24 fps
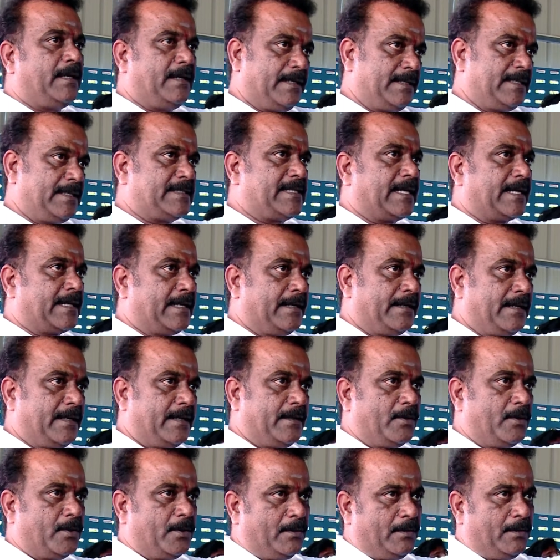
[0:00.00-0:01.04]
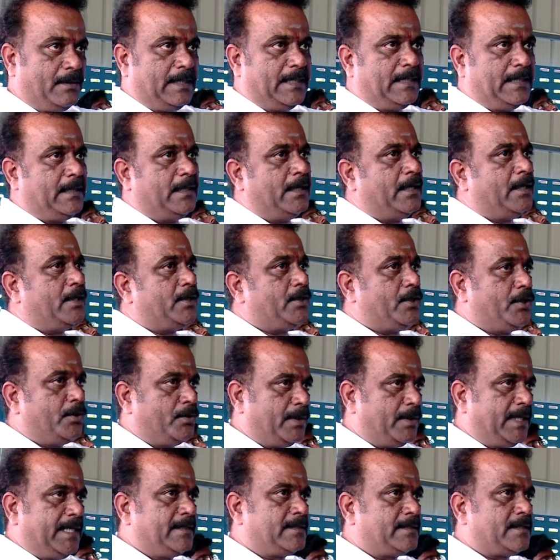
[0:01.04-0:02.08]
and a secondary door.
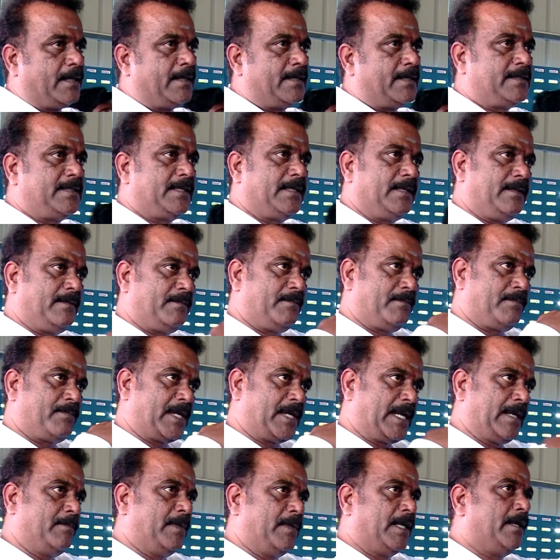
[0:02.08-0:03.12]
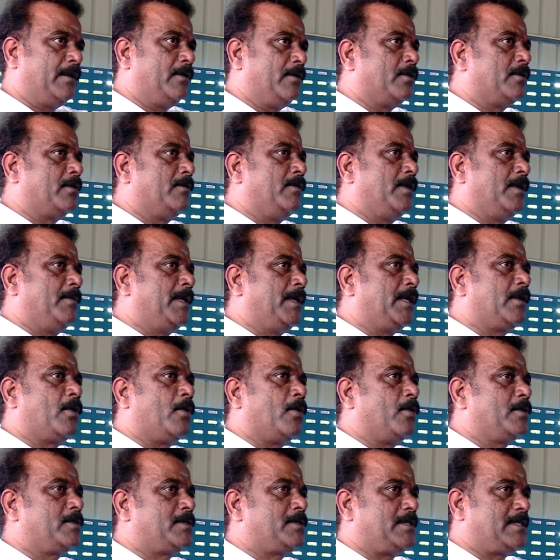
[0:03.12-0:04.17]
During charging, primary door will be
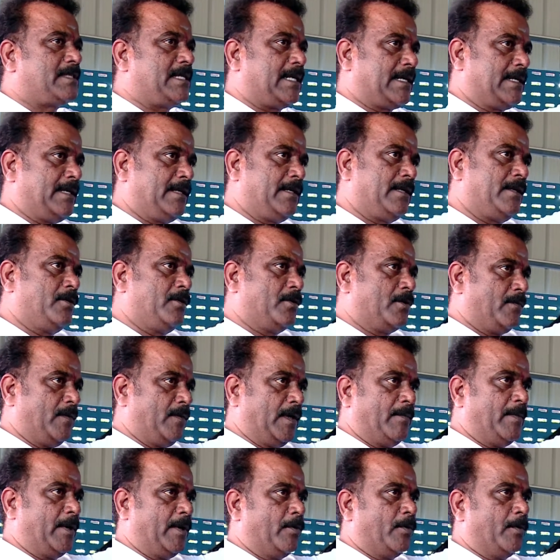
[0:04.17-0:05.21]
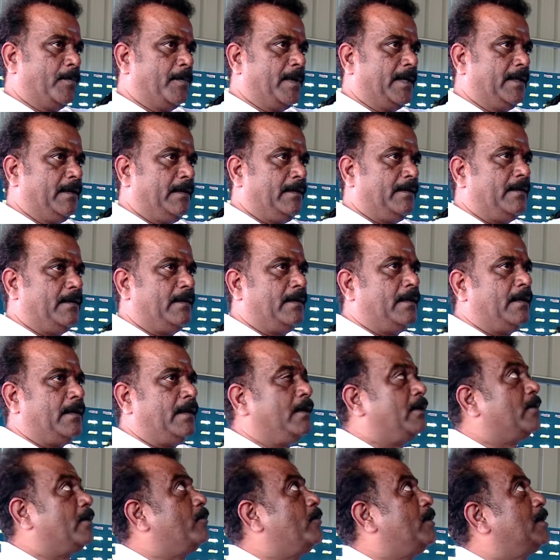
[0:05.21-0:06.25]
closed, secondary door will be opened.
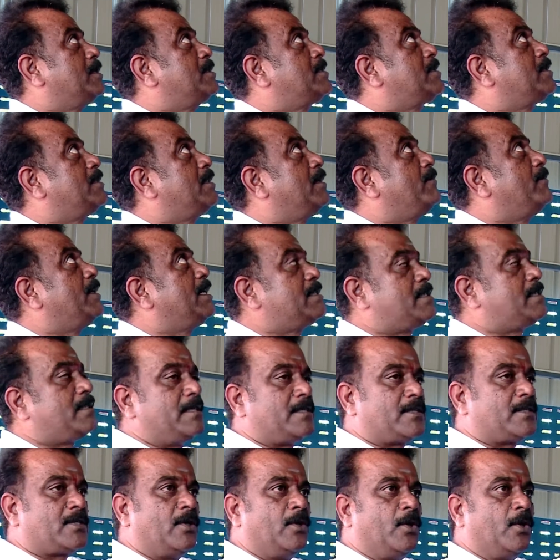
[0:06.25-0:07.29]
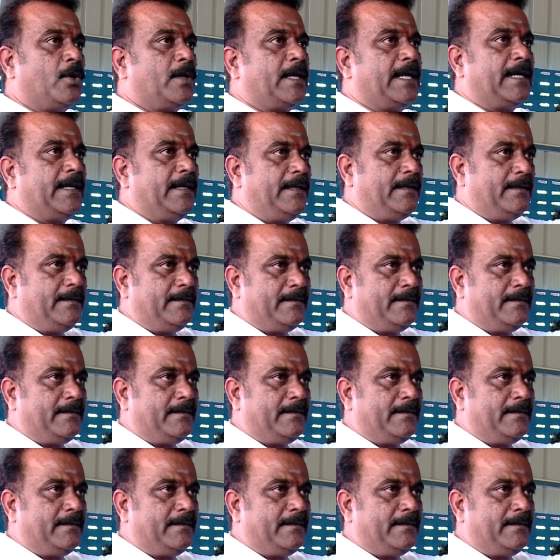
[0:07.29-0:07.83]
Once the waste is loaded,